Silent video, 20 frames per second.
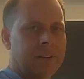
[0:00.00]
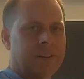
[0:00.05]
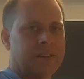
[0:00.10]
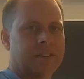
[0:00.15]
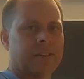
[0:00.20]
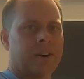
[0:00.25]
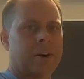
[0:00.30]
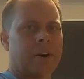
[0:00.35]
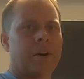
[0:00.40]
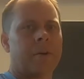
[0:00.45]

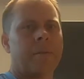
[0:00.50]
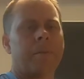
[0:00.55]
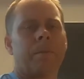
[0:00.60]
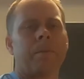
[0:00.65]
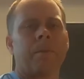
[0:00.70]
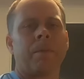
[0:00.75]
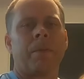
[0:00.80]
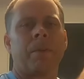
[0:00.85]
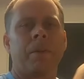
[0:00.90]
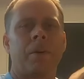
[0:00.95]
So
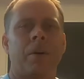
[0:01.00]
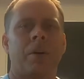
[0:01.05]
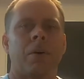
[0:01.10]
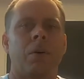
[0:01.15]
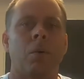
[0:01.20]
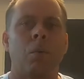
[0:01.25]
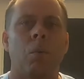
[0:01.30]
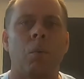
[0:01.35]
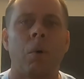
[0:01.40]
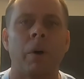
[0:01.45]

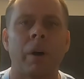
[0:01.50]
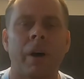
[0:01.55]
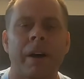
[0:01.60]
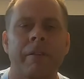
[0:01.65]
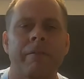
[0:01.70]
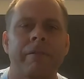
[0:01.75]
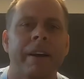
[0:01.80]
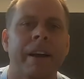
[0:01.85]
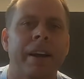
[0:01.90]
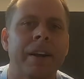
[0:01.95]
what I
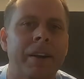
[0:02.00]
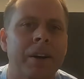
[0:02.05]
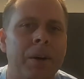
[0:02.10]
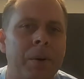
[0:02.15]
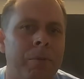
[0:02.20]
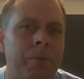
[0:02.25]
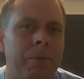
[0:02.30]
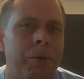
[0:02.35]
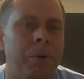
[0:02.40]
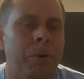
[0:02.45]
found
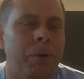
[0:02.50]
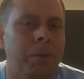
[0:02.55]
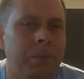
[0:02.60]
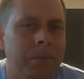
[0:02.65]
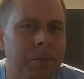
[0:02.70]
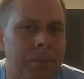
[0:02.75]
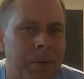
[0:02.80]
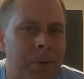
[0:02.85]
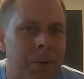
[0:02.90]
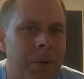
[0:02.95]
helpful
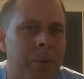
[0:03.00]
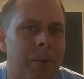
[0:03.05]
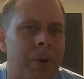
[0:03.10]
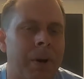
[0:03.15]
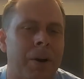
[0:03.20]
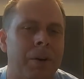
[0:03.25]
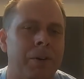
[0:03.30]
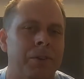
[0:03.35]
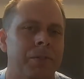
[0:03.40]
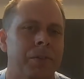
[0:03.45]
when
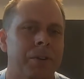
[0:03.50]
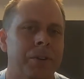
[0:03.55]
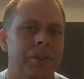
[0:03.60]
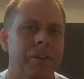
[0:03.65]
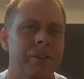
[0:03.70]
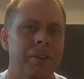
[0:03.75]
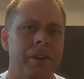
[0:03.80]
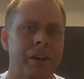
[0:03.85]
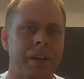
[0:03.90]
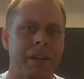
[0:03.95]
I was
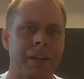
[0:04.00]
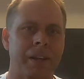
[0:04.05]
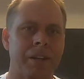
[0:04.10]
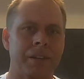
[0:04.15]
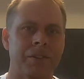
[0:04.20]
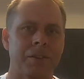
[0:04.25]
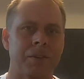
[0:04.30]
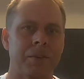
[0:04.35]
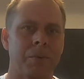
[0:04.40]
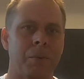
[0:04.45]
first learning
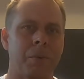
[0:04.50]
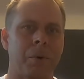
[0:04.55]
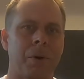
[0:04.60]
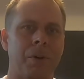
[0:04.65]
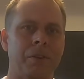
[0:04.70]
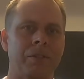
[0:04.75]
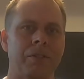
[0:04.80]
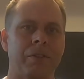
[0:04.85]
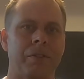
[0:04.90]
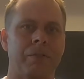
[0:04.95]
this
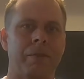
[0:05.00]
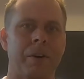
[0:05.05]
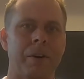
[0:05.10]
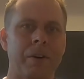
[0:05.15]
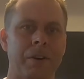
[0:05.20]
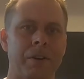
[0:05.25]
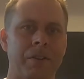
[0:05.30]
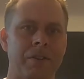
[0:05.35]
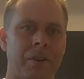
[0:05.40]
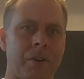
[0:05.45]
was to
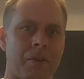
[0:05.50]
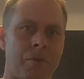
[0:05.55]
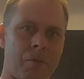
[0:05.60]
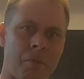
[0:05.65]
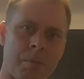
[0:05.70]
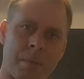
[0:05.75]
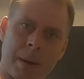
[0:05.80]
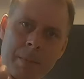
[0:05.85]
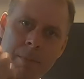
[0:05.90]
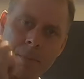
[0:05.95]
focus on
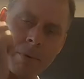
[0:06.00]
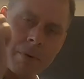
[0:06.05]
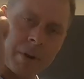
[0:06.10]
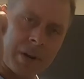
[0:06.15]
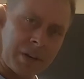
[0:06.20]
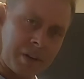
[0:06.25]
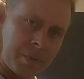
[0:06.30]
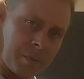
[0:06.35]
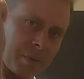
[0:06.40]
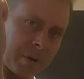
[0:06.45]

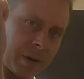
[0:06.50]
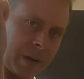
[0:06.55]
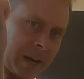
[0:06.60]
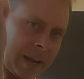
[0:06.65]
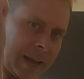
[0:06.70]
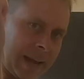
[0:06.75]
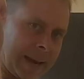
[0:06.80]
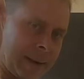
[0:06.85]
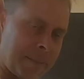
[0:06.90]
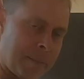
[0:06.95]
remembering to bring your
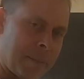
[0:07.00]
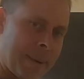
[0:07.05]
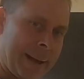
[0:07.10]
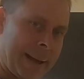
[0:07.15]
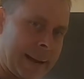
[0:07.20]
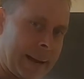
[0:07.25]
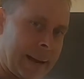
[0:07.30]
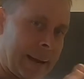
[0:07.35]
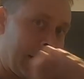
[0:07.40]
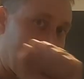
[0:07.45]
hand
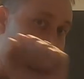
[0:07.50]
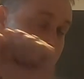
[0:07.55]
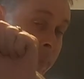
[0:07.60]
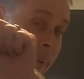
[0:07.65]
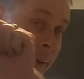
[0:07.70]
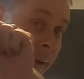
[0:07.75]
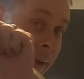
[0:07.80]
back up